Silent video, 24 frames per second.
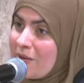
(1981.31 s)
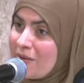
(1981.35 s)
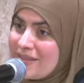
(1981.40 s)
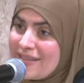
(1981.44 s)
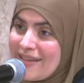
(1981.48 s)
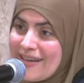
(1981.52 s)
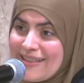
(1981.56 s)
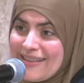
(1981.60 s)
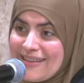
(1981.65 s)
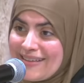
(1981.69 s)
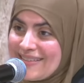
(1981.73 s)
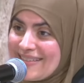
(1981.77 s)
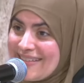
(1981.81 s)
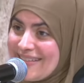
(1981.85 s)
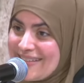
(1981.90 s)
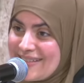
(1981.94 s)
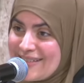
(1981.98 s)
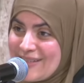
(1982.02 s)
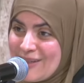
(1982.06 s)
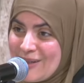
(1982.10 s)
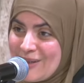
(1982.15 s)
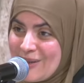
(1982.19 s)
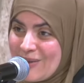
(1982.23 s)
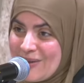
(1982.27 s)
wa ta'ala sees
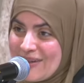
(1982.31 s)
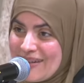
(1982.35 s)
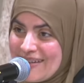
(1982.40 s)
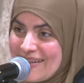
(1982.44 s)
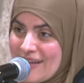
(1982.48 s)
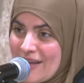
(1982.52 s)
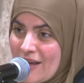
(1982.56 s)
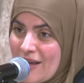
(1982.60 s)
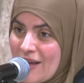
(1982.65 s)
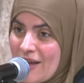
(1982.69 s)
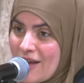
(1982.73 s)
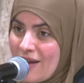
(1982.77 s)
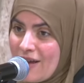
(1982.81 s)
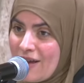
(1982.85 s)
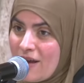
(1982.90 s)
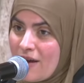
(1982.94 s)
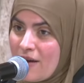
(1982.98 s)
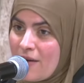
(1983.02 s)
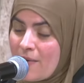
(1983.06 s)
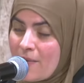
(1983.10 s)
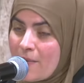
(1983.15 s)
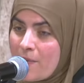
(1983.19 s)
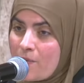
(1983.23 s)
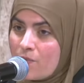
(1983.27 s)
you.
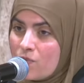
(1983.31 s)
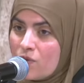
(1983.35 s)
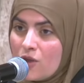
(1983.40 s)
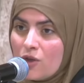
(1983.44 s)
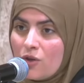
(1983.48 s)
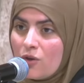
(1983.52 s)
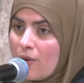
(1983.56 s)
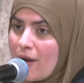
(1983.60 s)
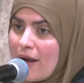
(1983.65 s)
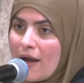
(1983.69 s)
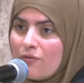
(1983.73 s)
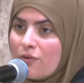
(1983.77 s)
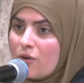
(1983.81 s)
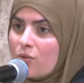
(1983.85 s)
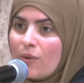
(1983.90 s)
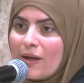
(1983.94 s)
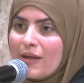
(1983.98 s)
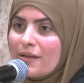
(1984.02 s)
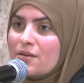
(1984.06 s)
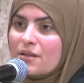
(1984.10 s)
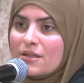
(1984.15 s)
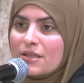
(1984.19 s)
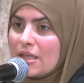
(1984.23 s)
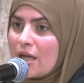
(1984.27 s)
You don't have a
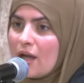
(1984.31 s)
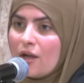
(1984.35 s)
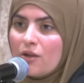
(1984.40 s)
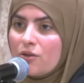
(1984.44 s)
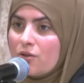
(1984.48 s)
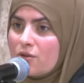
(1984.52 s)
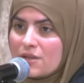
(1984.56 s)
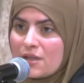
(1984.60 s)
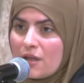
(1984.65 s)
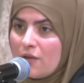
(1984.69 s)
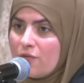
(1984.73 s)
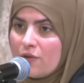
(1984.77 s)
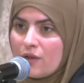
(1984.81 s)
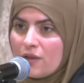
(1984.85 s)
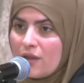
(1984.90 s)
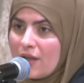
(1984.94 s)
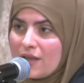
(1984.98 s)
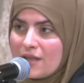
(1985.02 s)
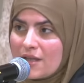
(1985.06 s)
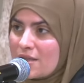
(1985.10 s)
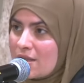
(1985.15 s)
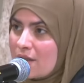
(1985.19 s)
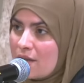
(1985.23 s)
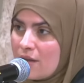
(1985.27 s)
right to tell yourself Allah
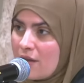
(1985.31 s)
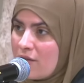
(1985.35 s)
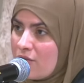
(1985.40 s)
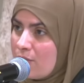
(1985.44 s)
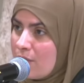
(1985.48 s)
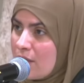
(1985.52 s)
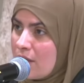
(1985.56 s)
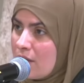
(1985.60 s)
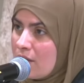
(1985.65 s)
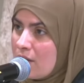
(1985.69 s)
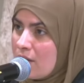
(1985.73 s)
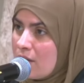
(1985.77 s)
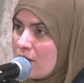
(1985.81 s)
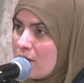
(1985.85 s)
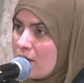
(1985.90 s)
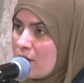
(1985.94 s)
doesn't love me,